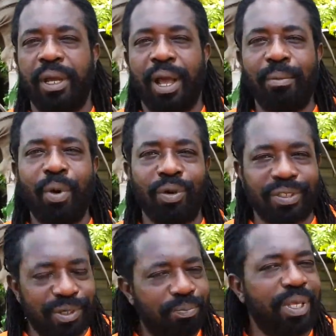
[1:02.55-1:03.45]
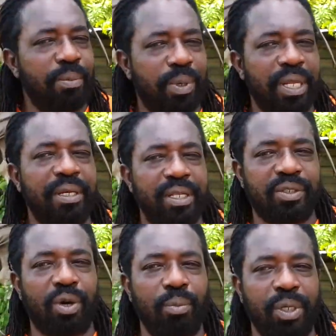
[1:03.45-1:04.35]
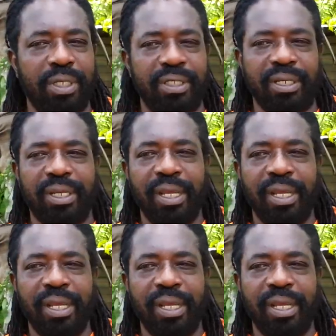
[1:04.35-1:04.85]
amongst the people in community.